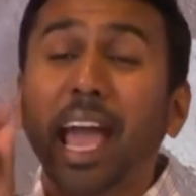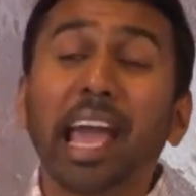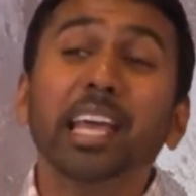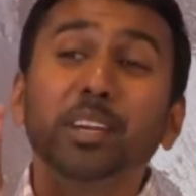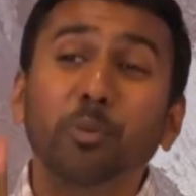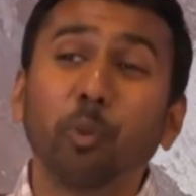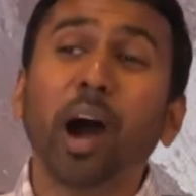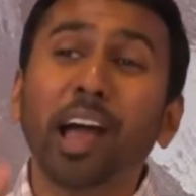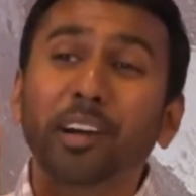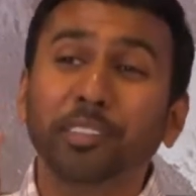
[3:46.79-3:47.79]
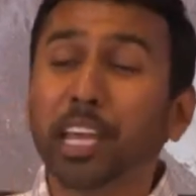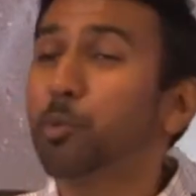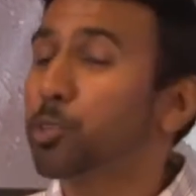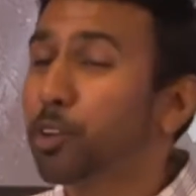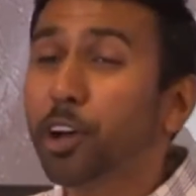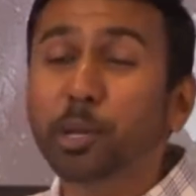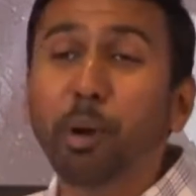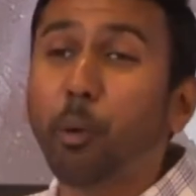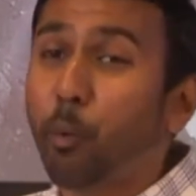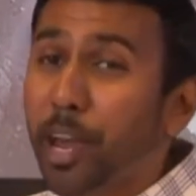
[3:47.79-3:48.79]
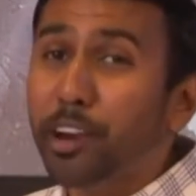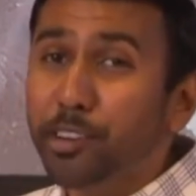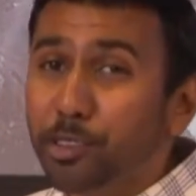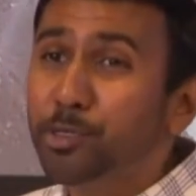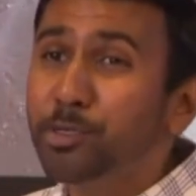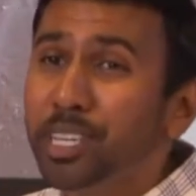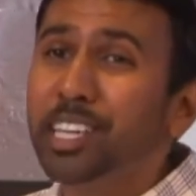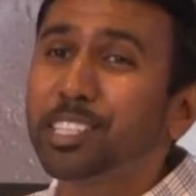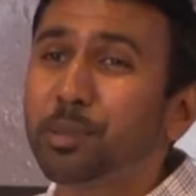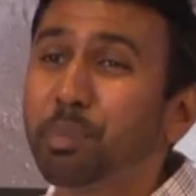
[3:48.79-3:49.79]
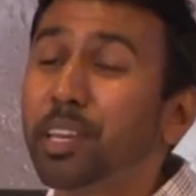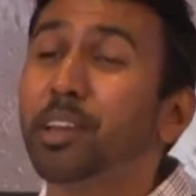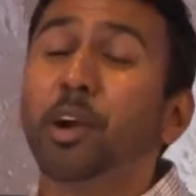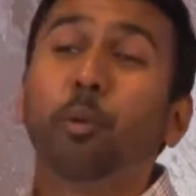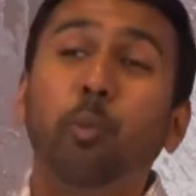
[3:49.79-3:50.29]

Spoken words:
And while there, we're talking about where you need to be.